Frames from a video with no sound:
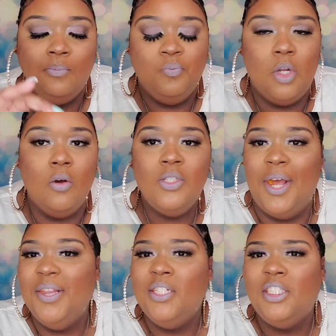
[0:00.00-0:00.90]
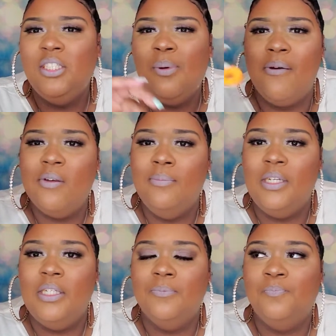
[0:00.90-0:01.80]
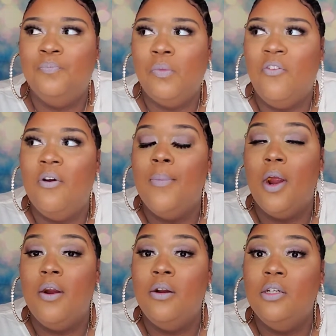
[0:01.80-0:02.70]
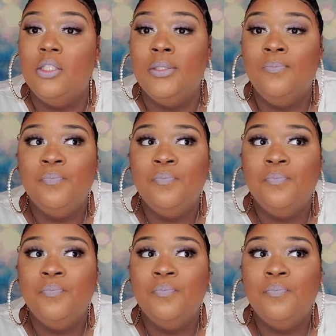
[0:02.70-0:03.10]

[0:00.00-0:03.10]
Those other cheese puffs can be from Hers